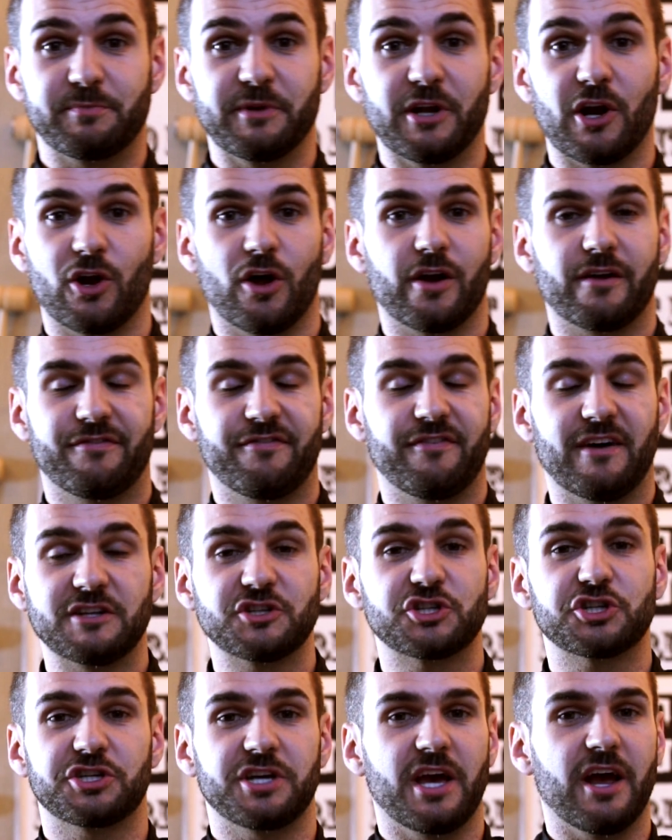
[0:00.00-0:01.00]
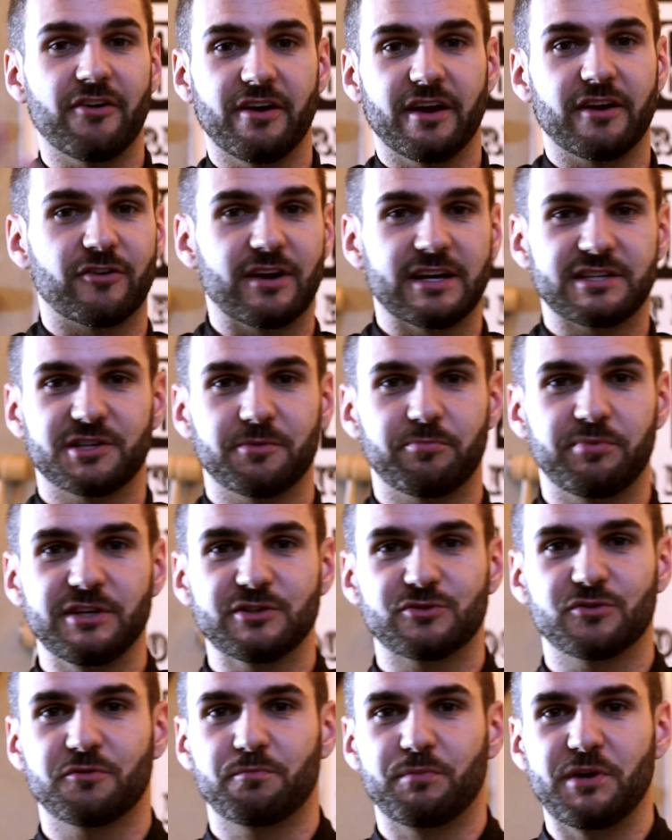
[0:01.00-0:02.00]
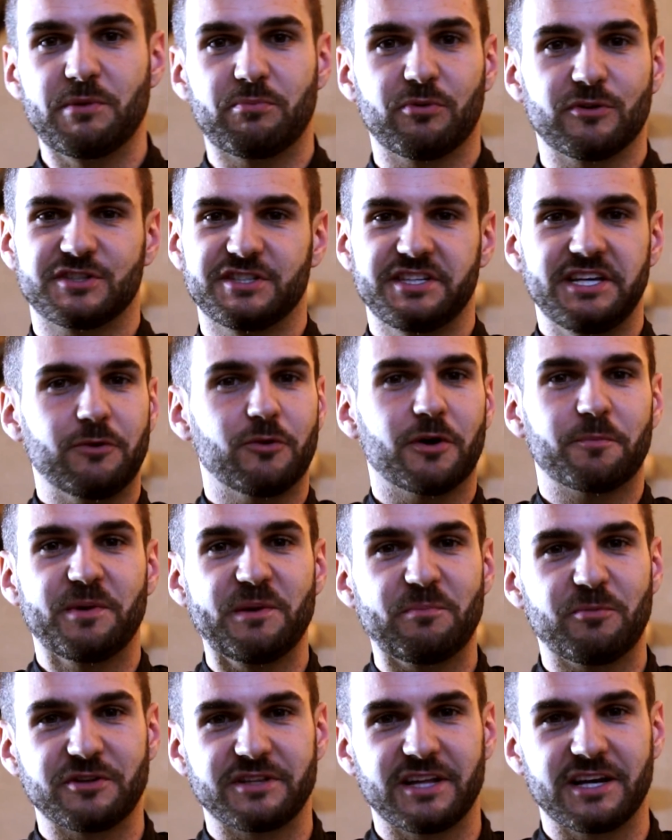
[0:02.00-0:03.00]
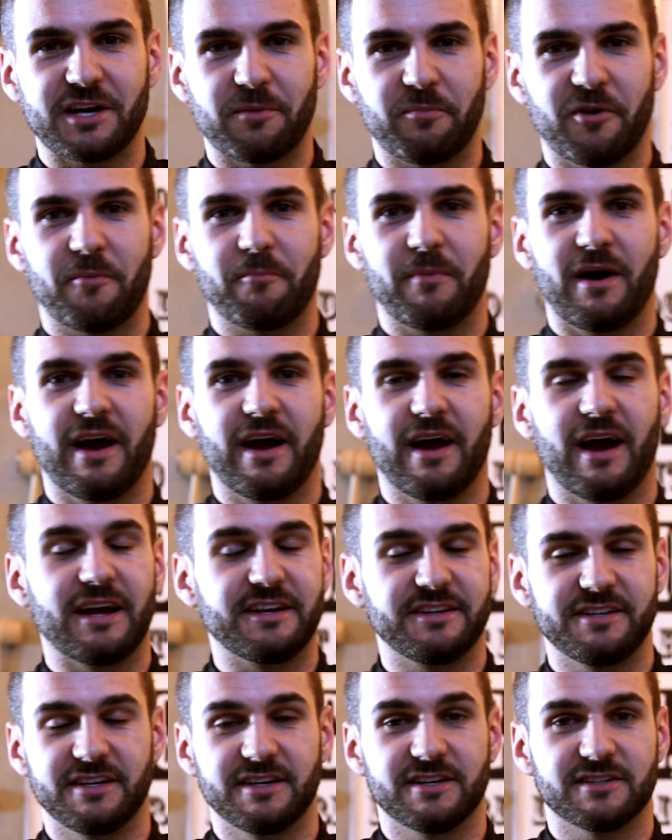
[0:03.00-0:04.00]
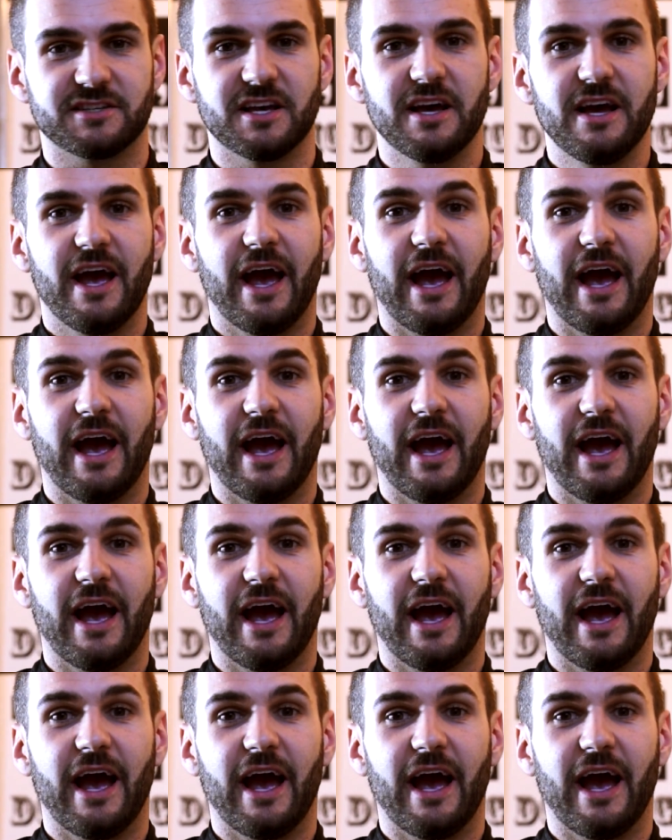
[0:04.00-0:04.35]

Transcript: been a lot of fun sharing recipes with people, seeing what people think about my ideas,